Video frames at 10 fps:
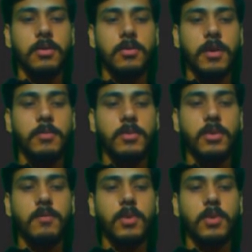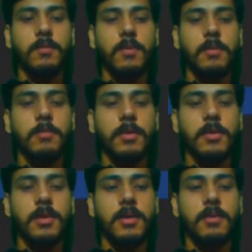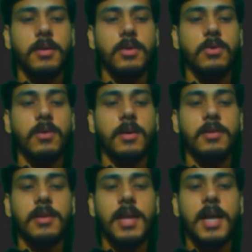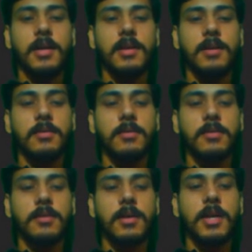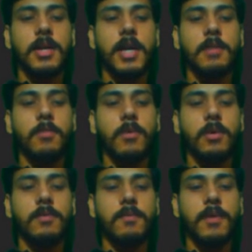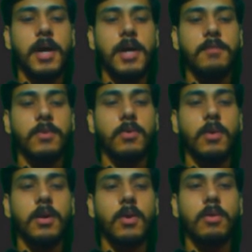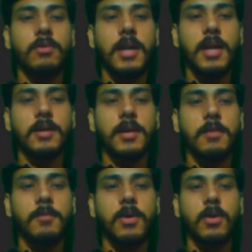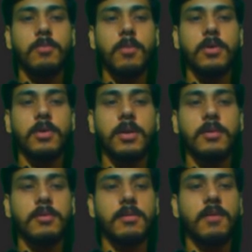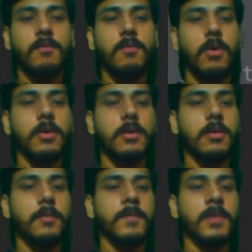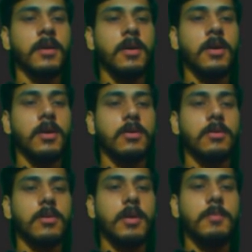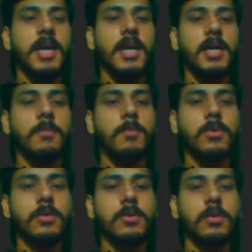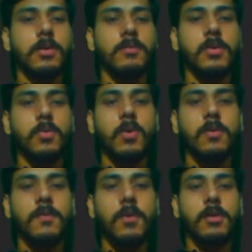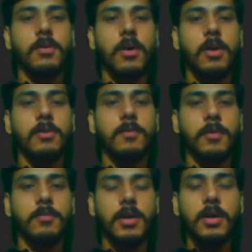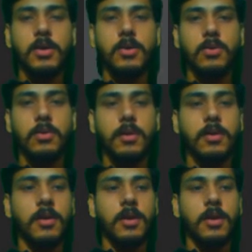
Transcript: So I'm using 45.7, you are selected. 39.5, you are not selected because both the conditions are false. So I'm taking input of the true or false also from the user.